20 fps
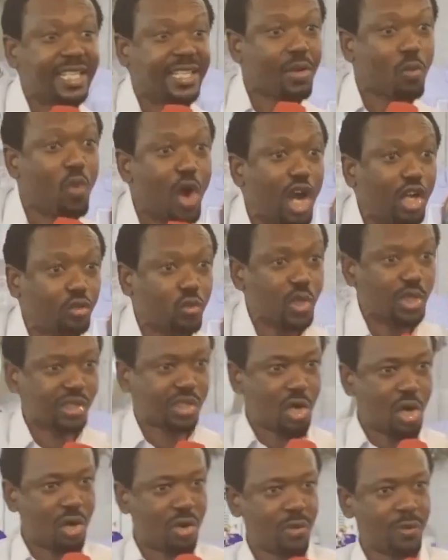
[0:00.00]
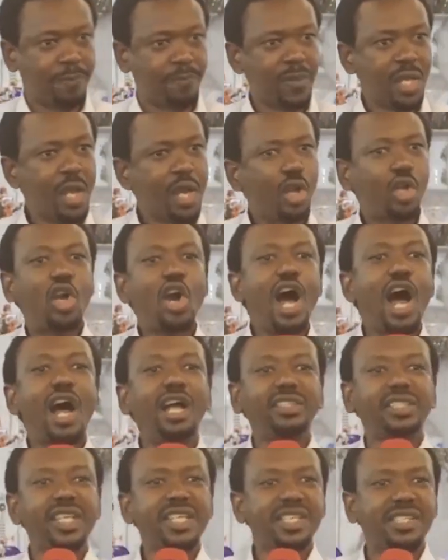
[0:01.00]
and the word was God.
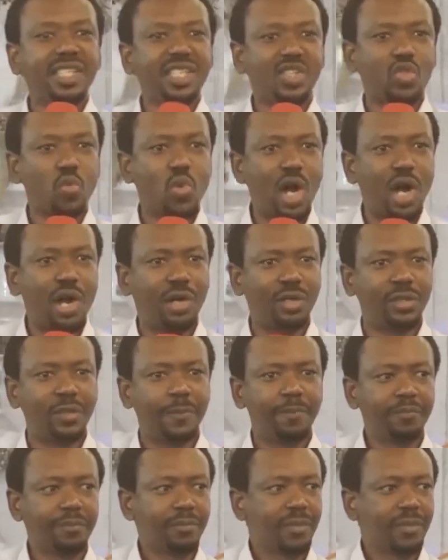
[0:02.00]
God is his word.